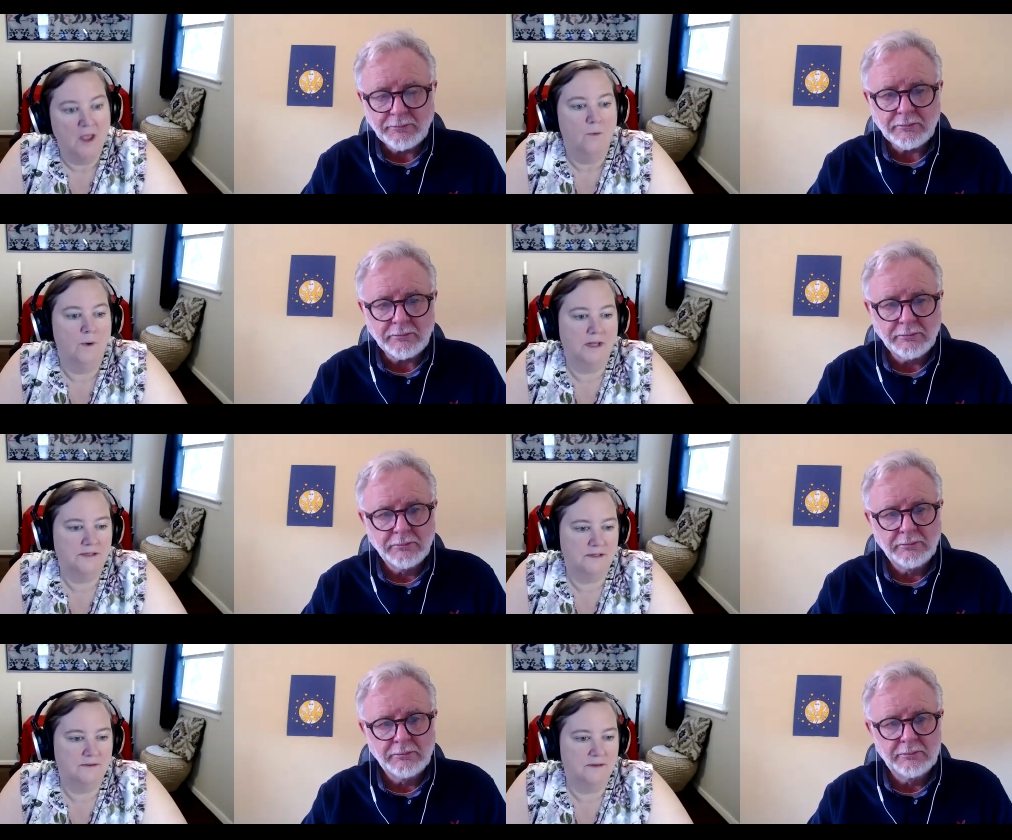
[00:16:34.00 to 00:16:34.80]
Speaker 1: Well,
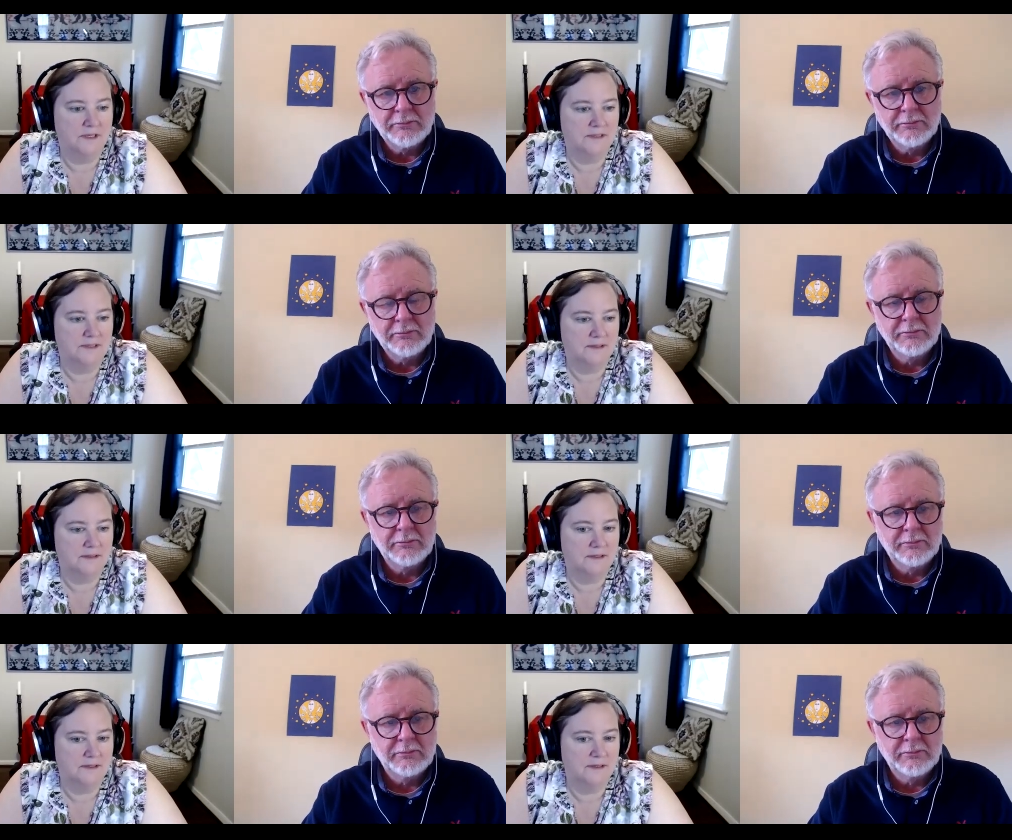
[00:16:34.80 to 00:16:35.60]
so it's
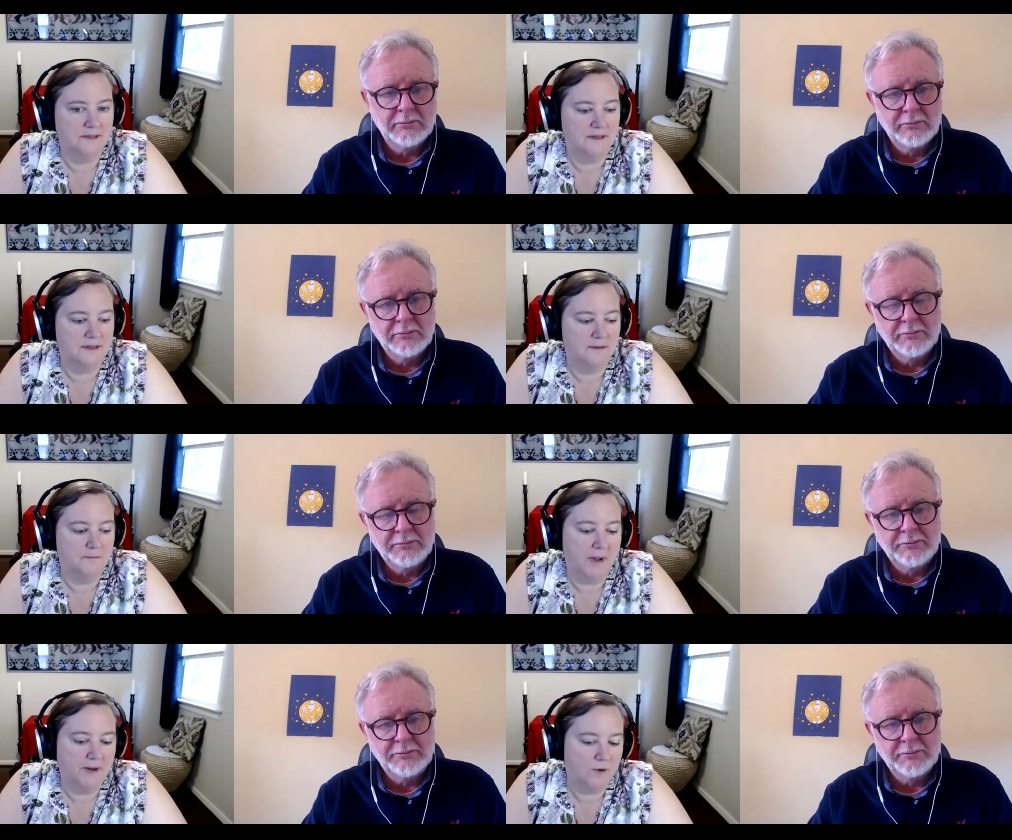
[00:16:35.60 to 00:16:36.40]

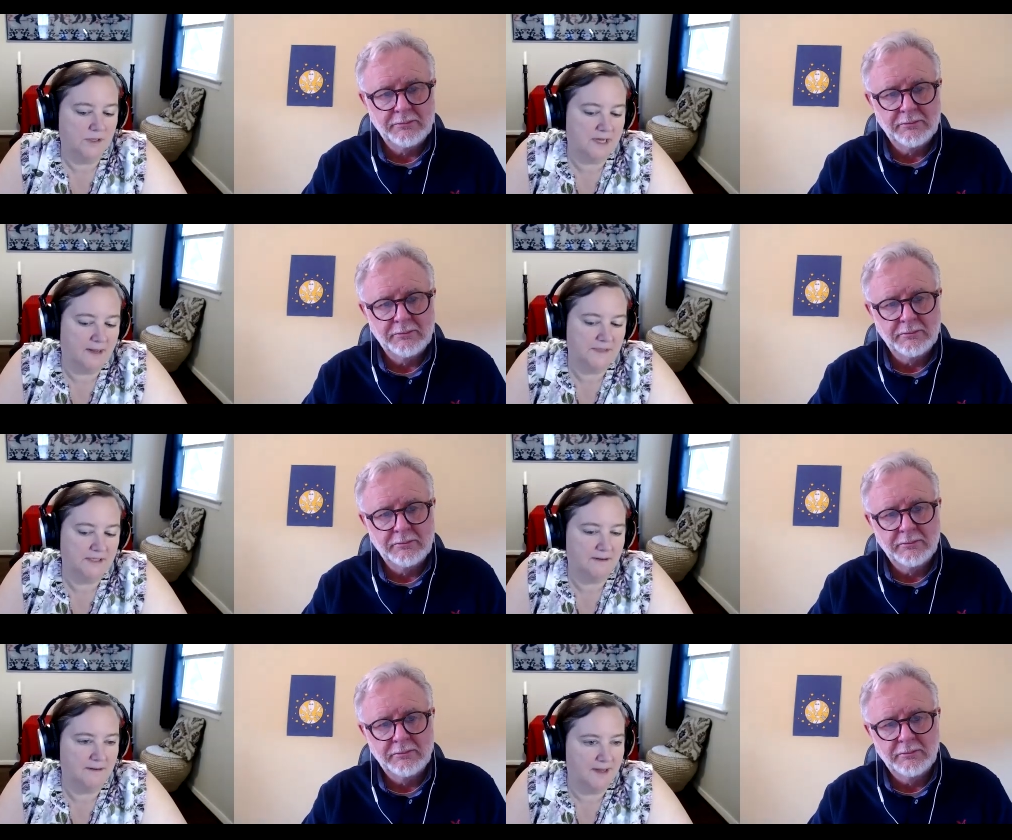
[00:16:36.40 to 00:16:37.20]
my course comes
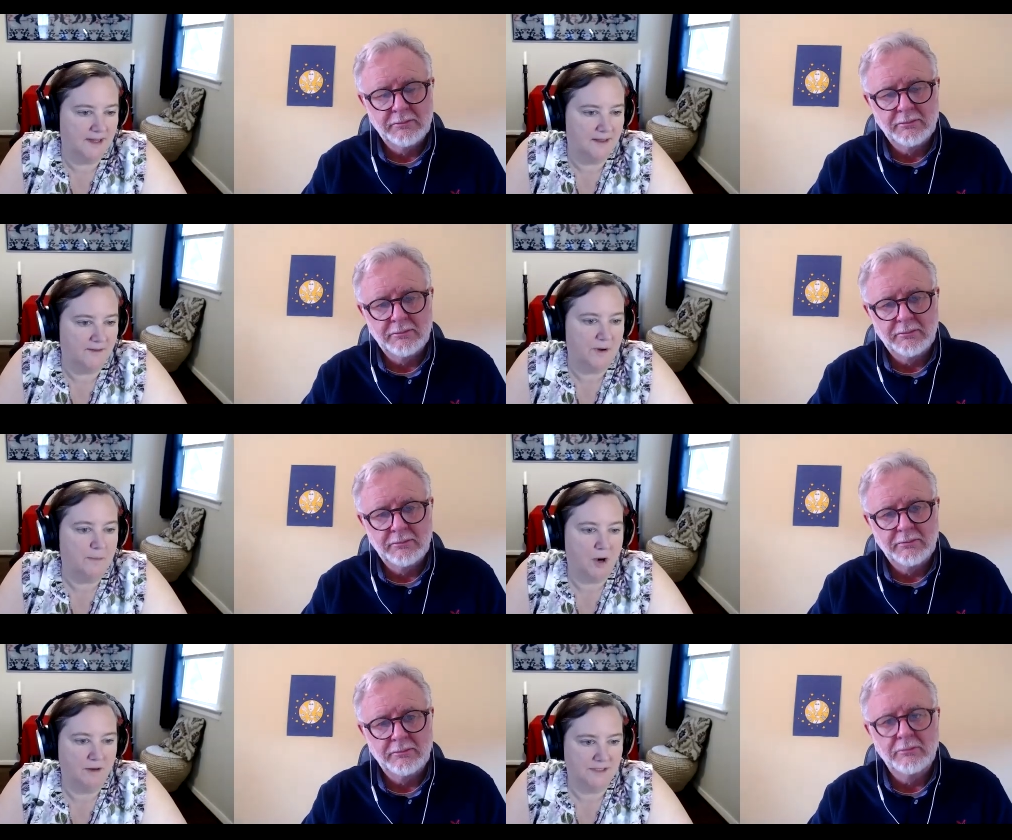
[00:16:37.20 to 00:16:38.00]
in in three
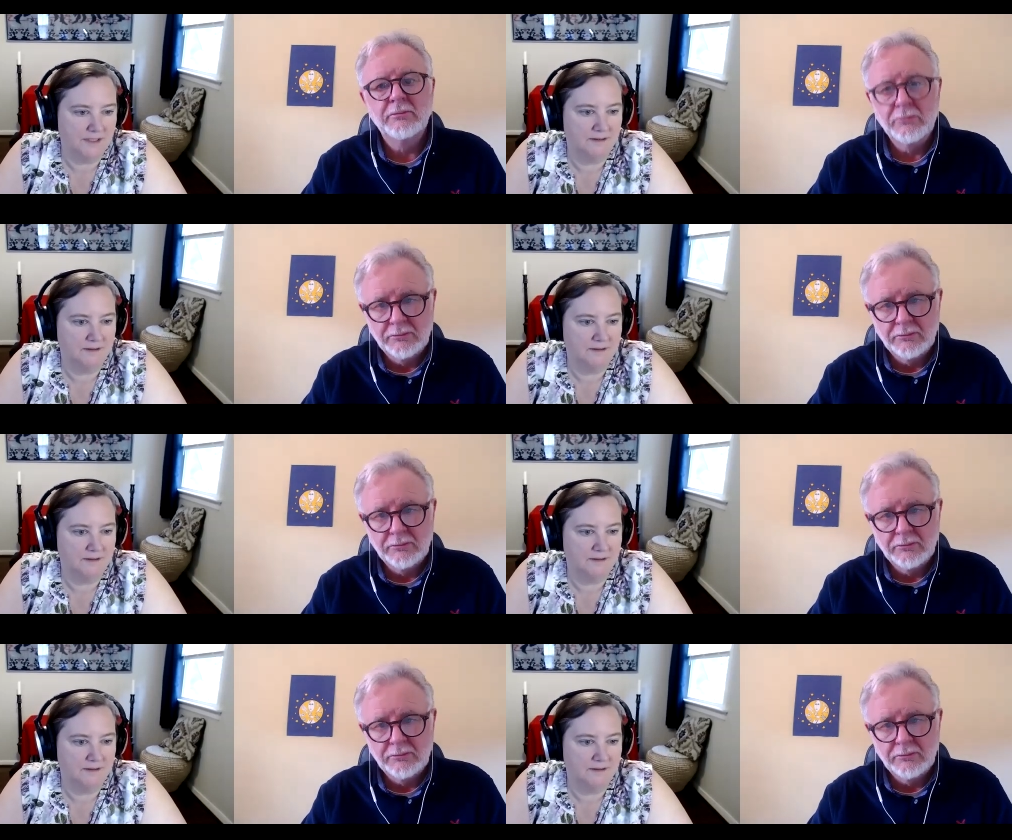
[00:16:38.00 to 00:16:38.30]
parts.